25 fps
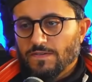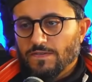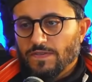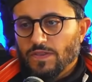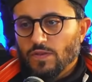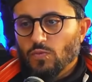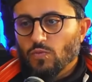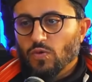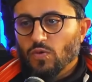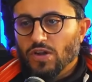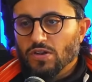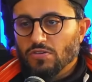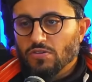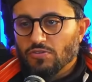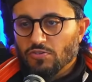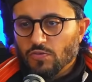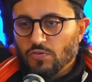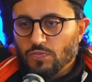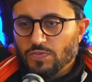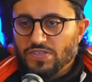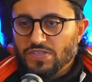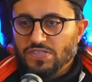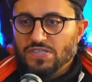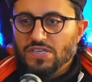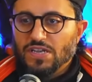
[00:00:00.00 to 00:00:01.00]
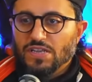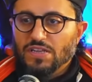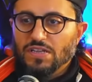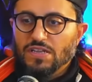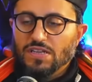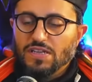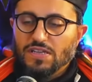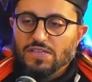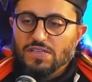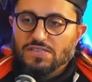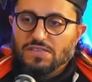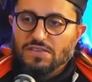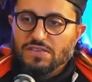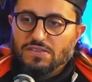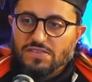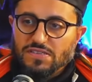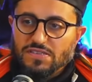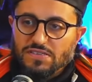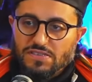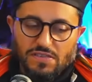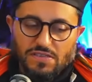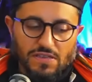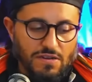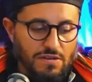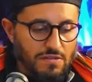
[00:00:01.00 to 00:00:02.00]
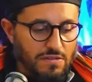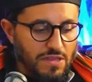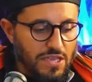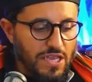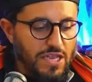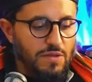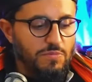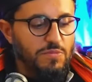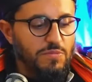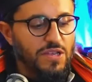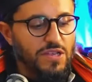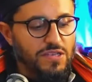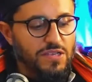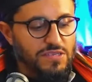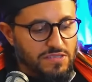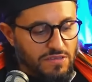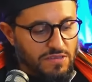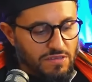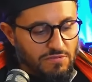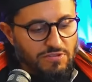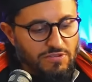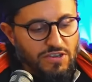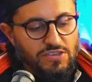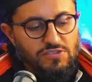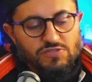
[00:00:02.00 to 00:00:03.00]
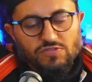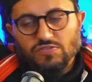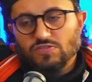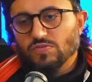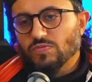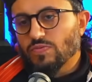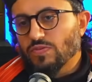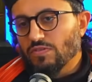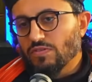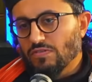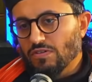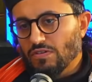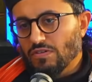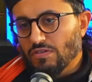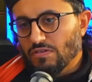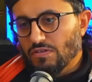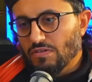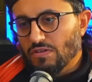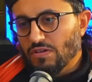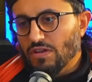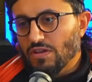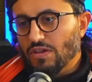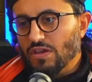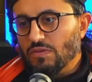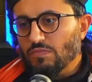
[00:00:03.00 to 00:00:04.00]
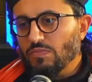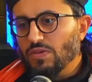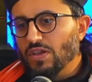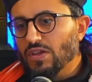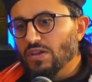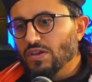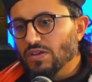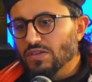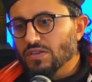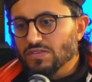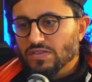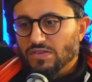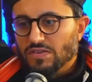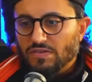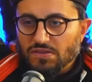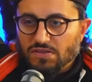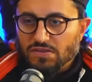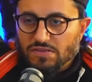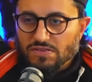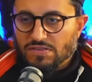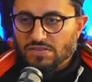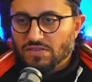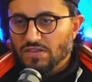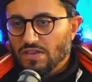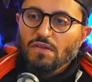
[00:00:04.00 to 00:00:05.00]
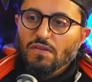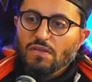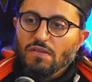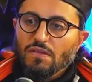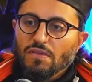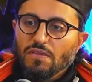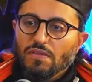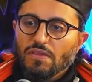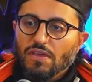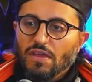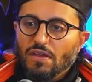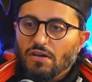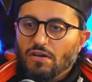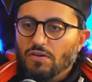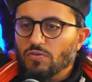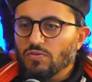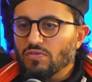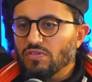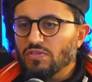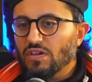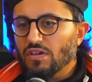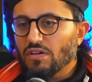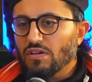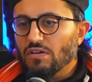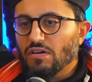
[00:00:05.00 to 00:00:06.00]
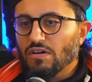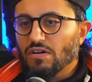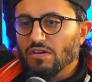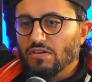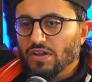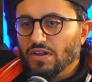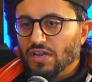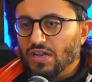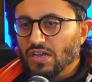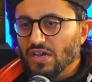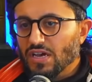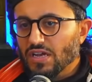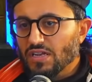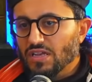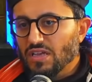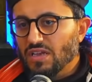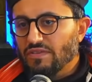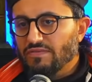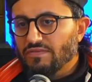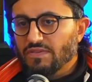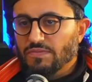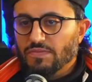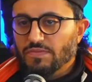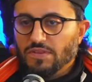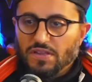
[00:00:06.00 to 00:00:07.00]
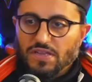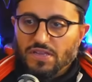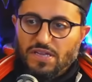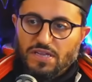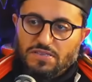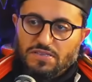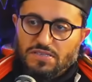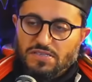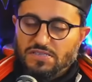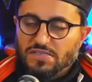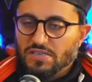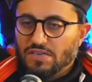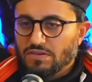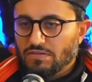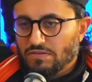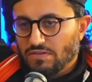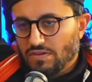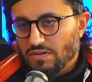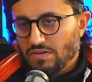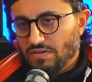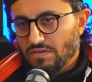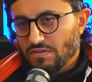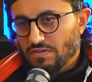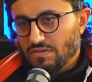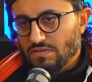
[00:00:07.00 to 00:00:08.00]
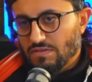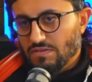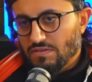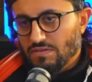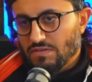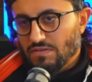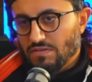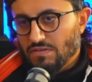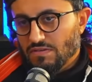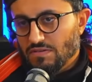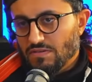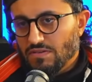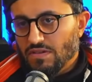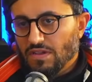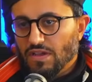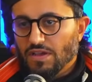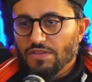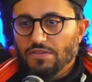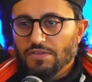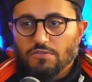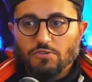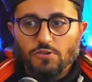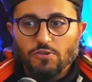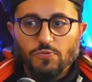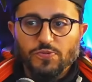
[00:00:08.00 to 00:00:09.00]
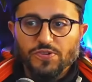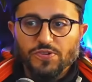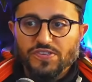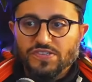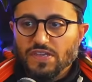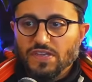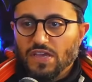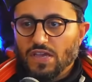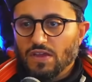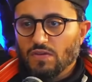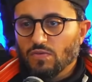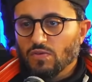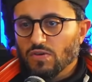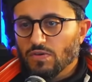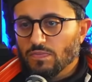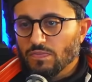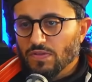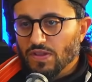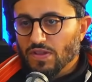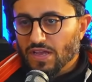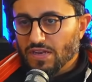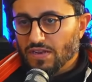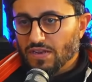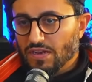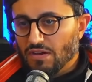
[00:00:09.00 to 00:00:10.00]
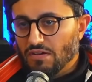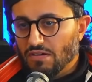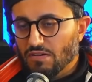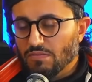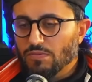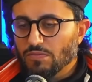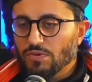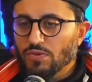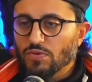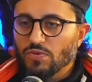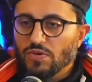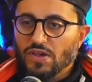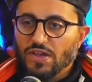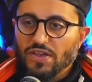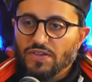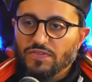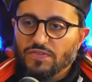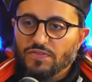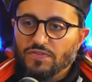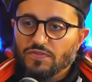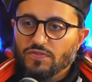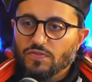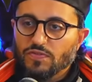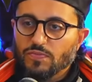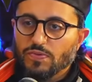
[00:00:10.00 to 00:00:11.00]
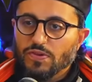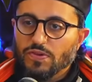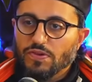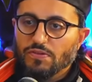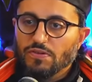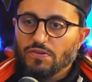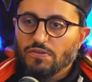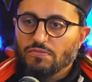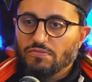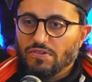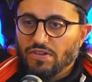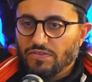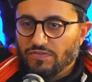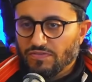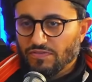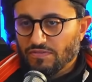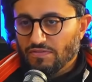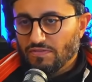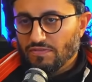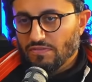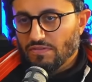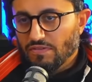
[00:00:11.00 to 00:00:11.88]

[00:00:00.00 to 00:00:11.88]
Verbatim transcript: One group is telling us this is their land because of their racial superiority and because it is they are who they are and God gave them the land, etc. The other group was saying we're blonde hair and blue eyes are superior race.